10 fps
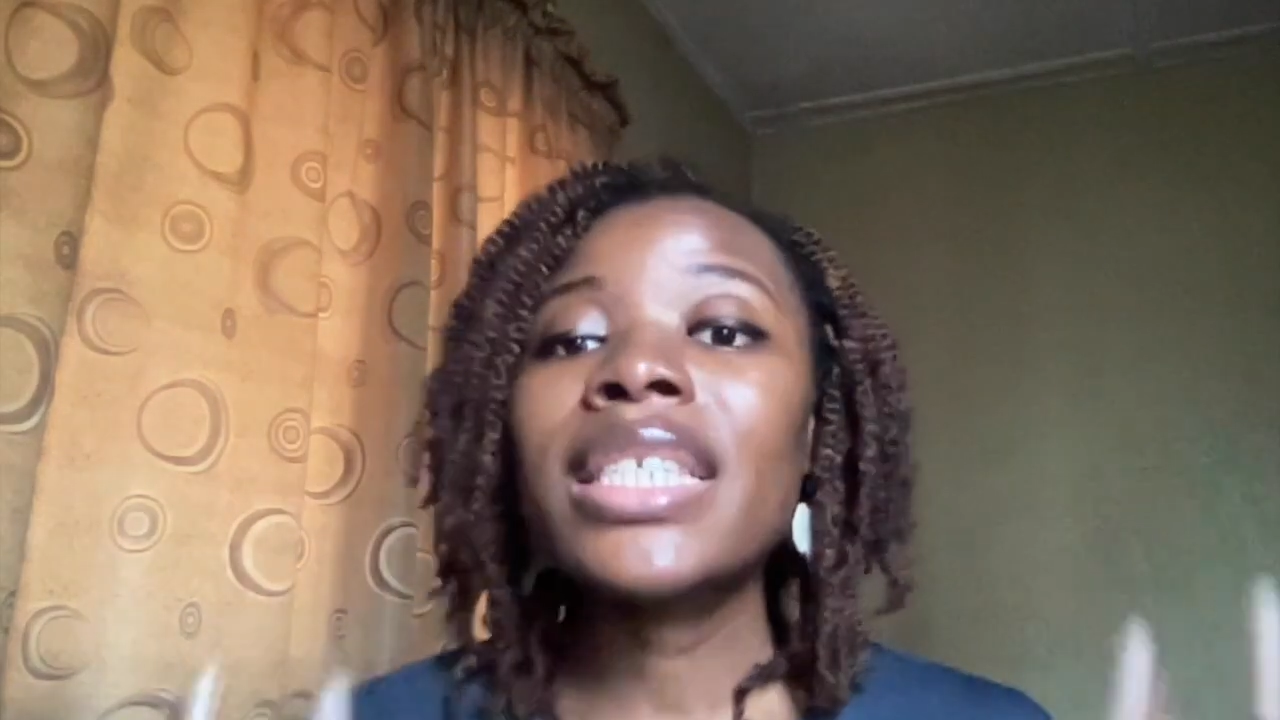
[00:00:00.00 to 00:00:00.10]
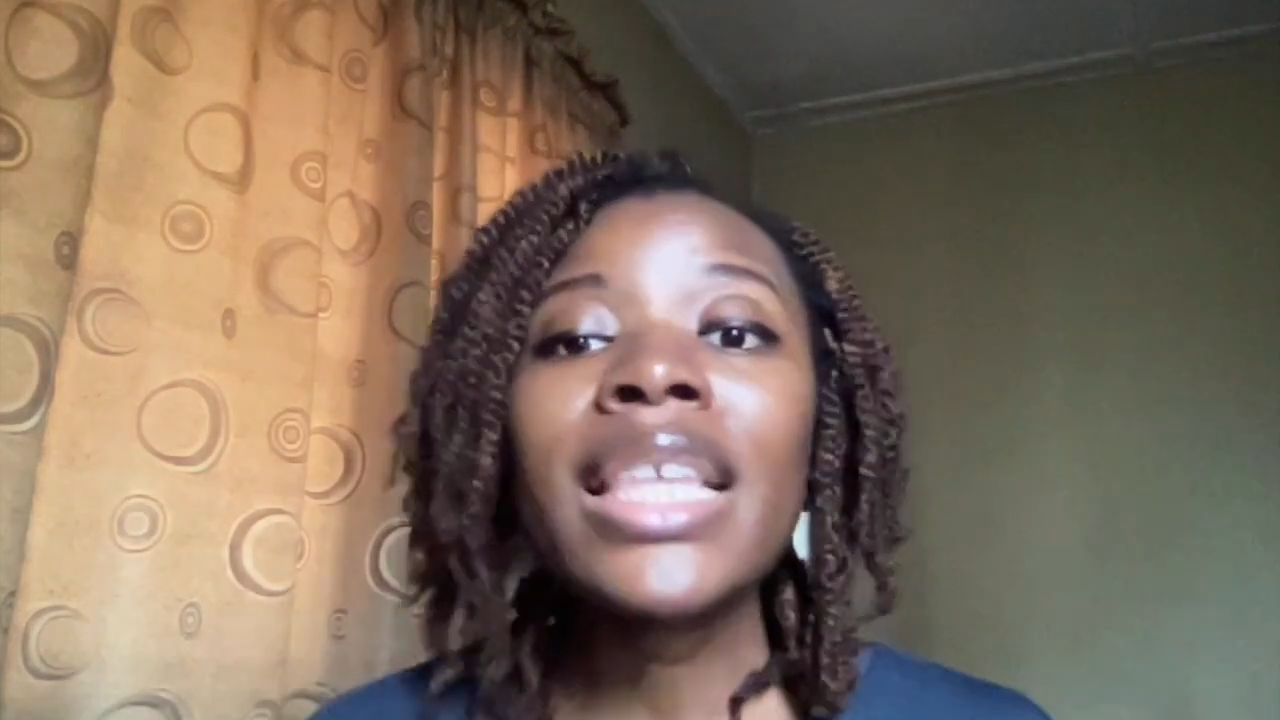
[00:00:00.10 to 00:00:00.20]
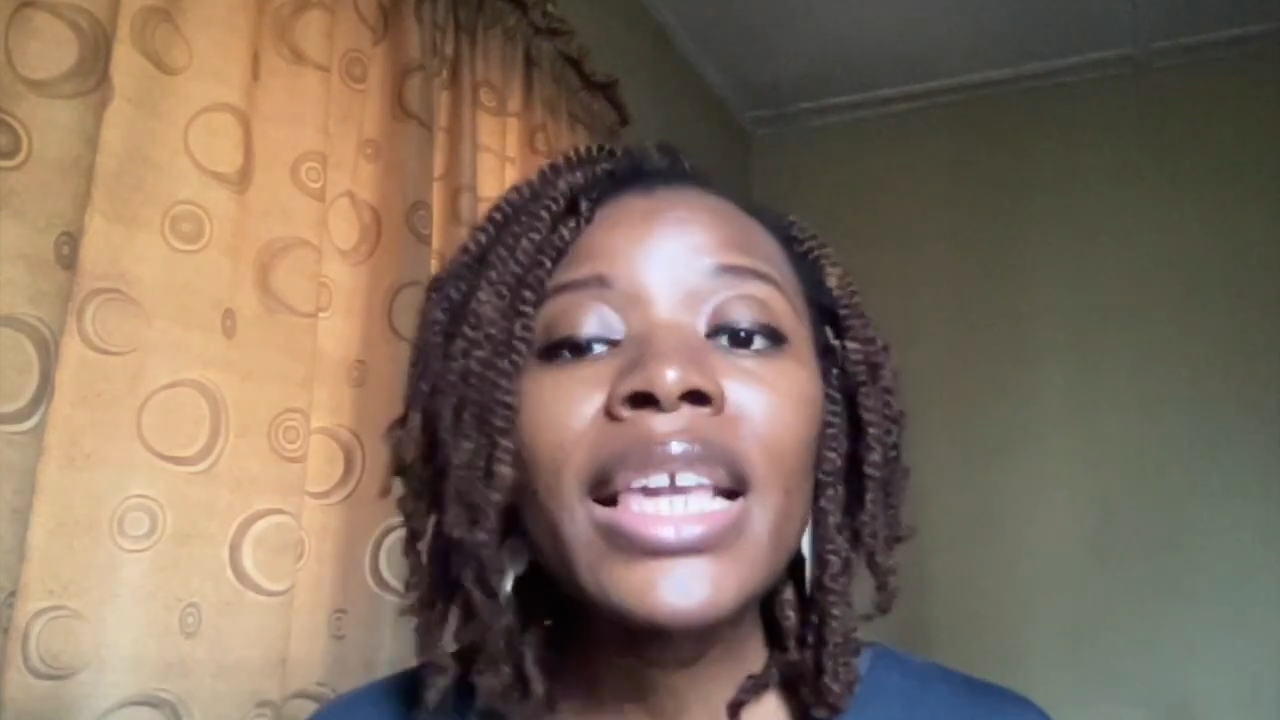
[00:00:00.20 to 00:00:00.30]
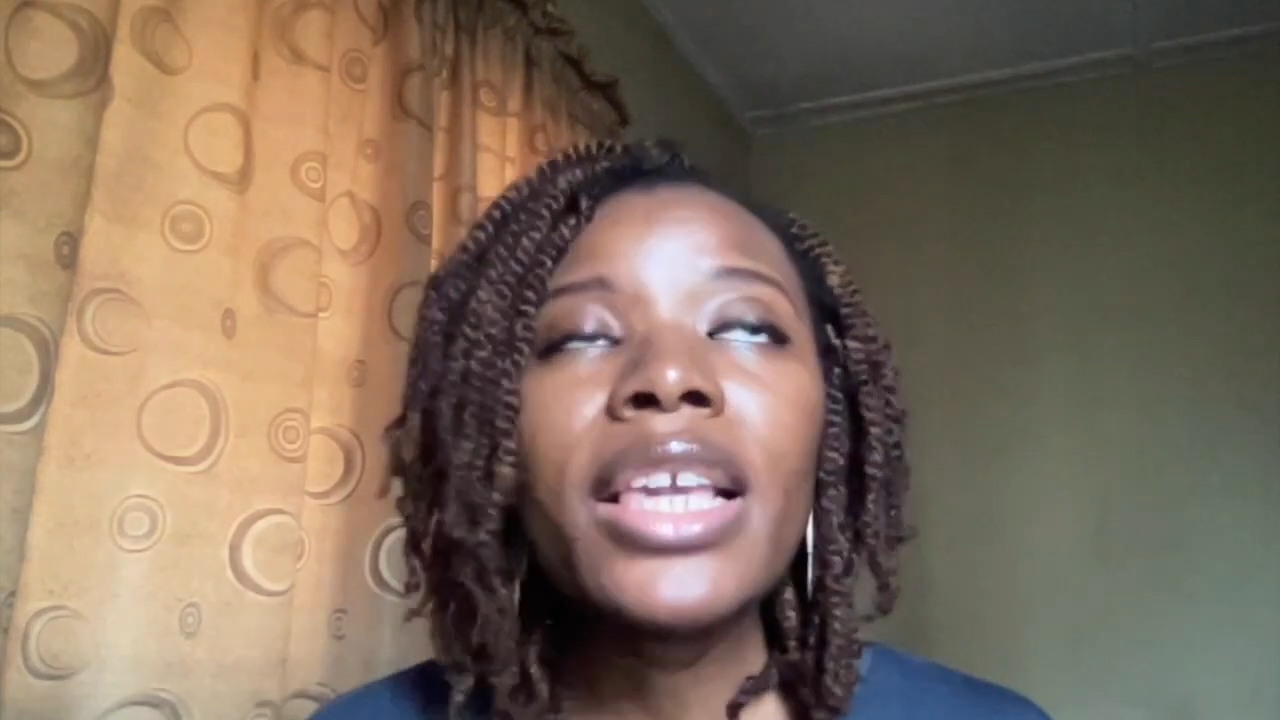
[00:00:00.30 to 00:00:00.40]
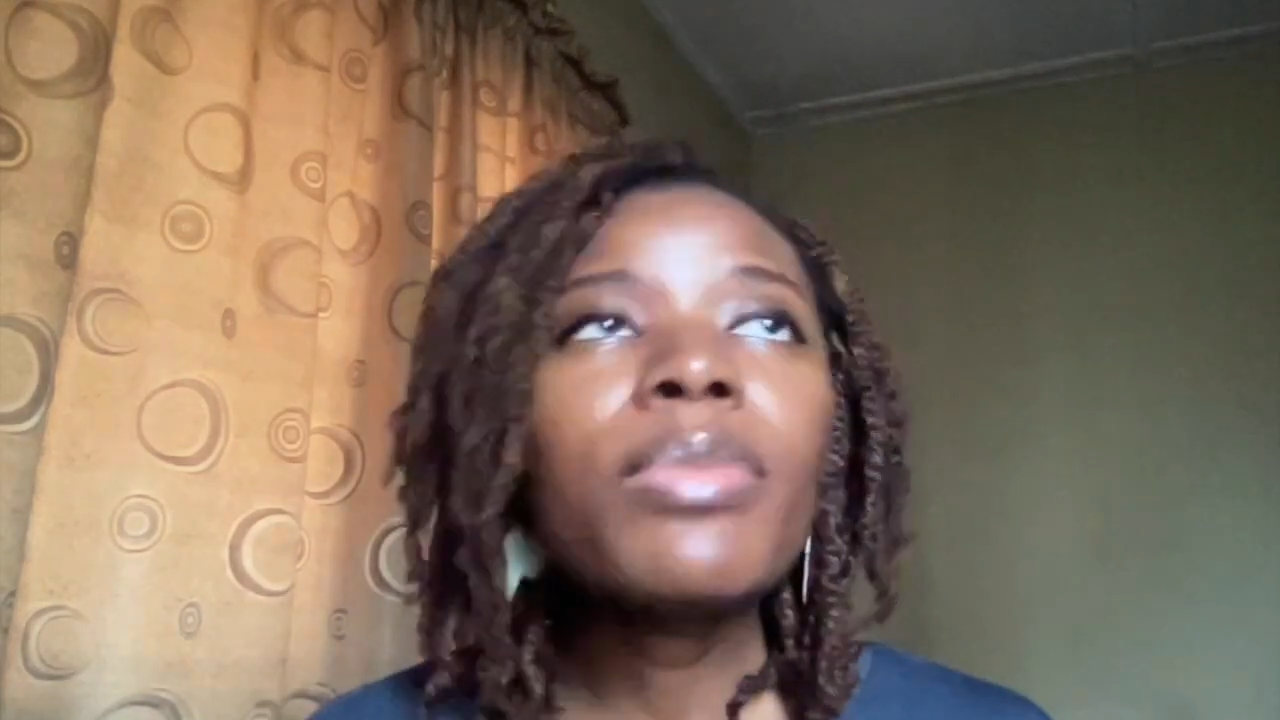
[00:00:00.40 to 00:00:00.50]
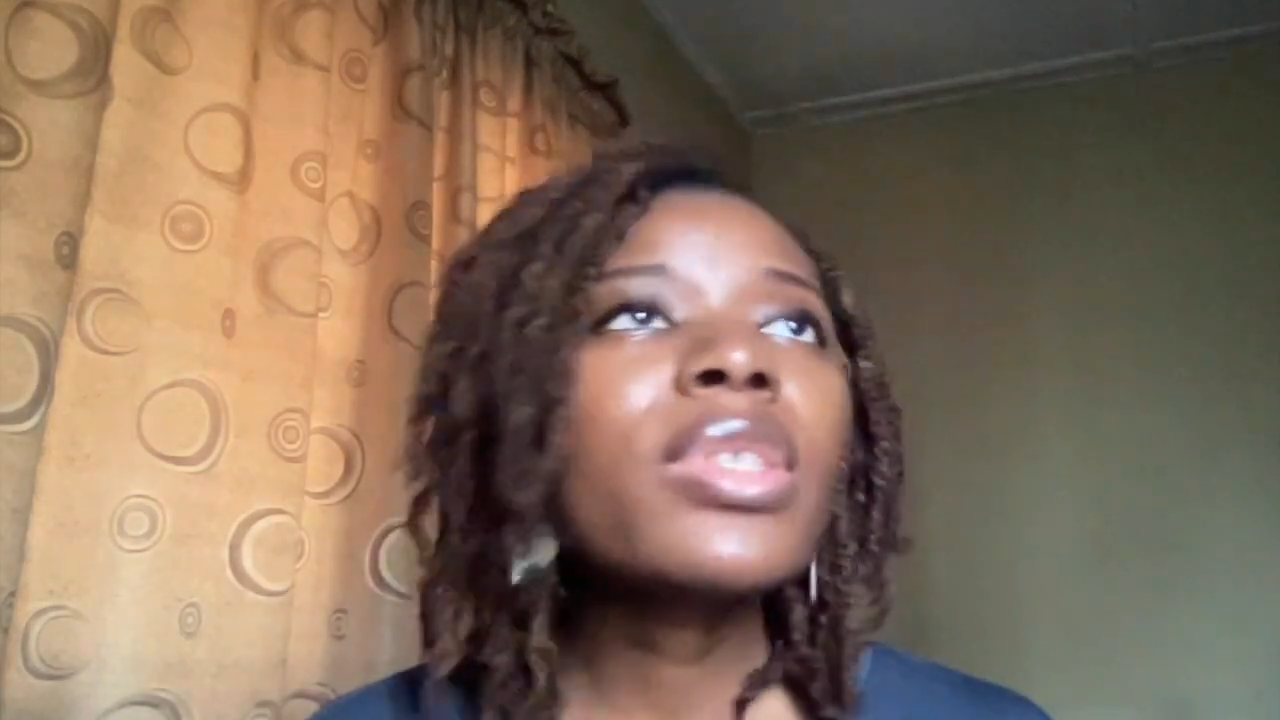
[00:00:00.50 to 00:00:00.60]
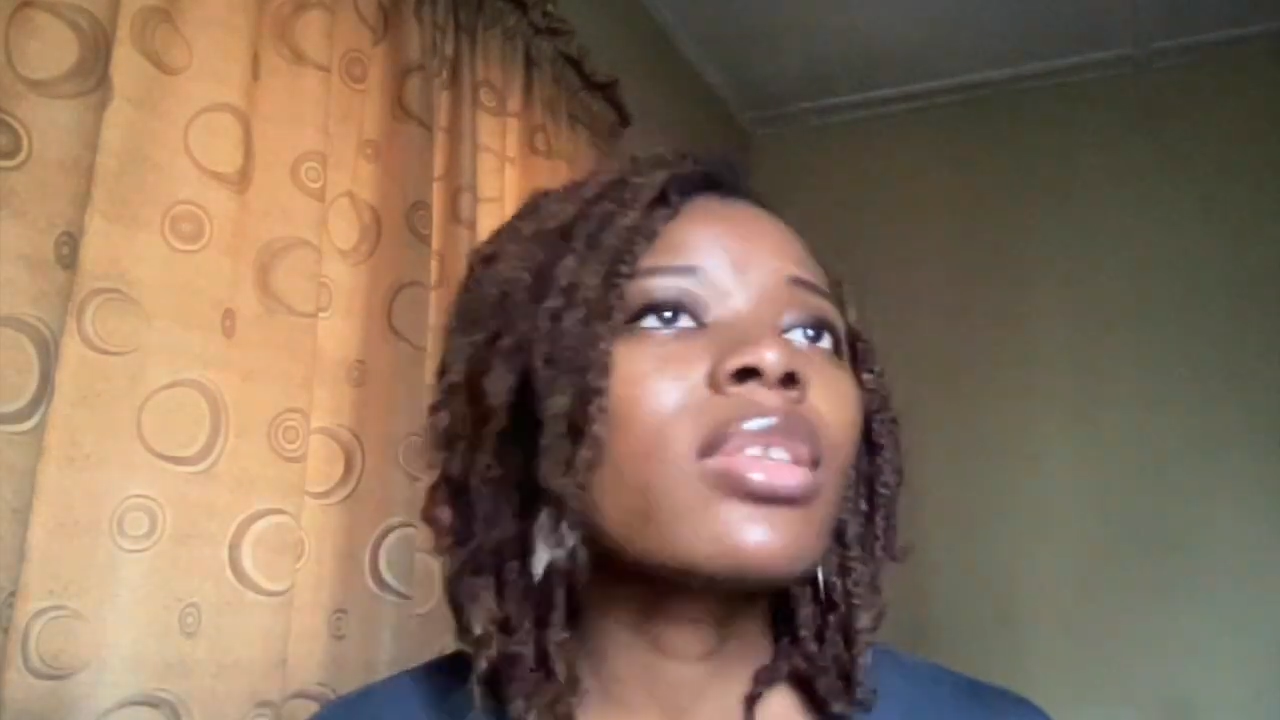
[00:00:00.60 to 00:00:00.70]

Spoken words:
themes,